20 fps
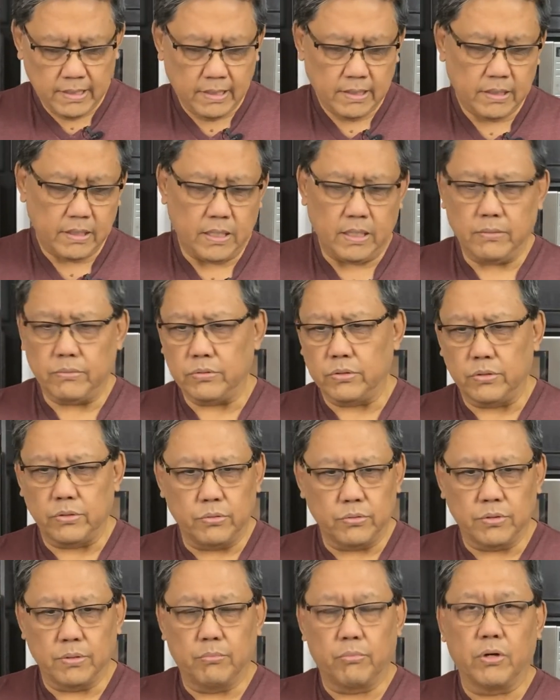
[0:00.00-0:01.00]
and we'll just
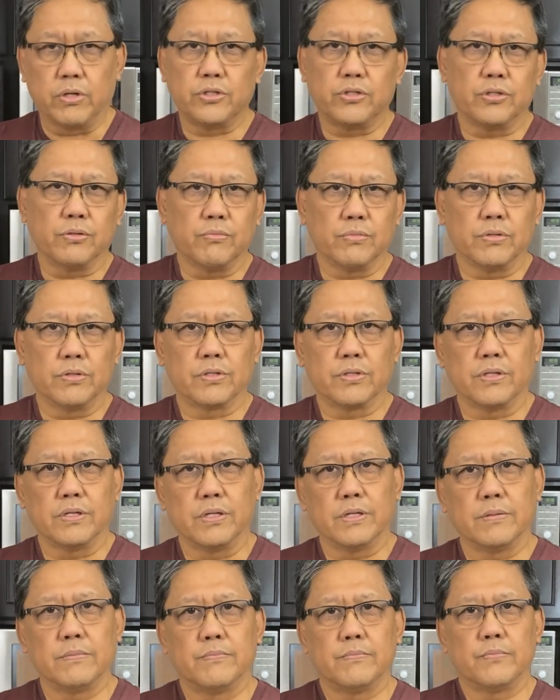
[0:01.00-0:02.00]
use a brush, and we're
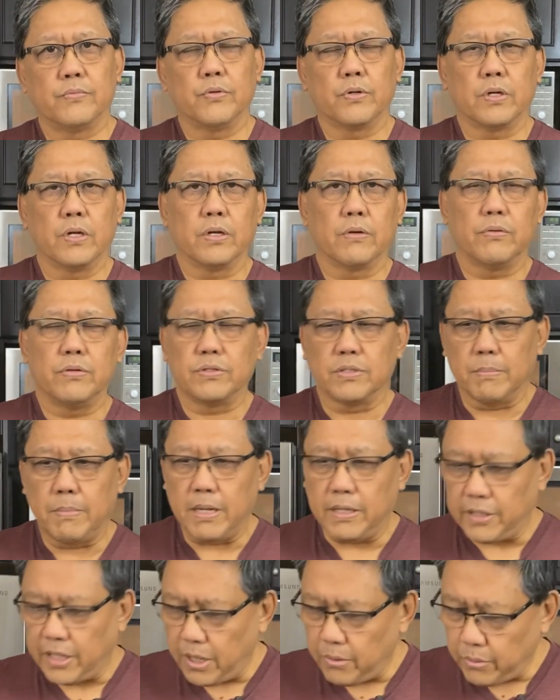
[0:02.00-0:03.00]
gonna grease the pan
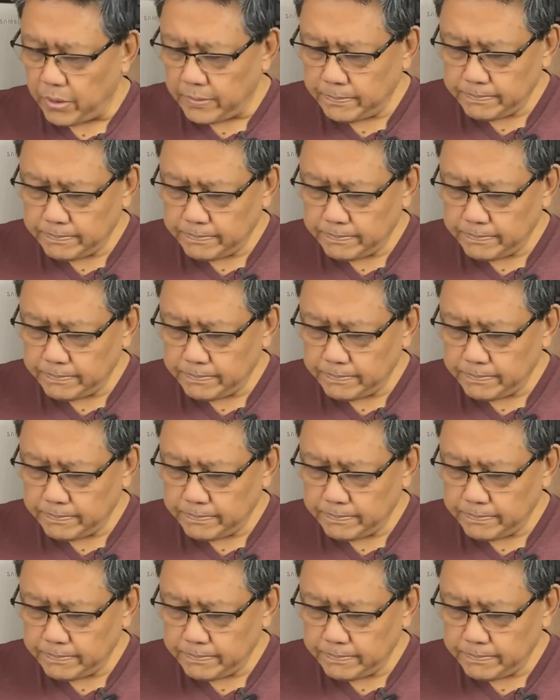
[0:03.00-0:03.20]
that way.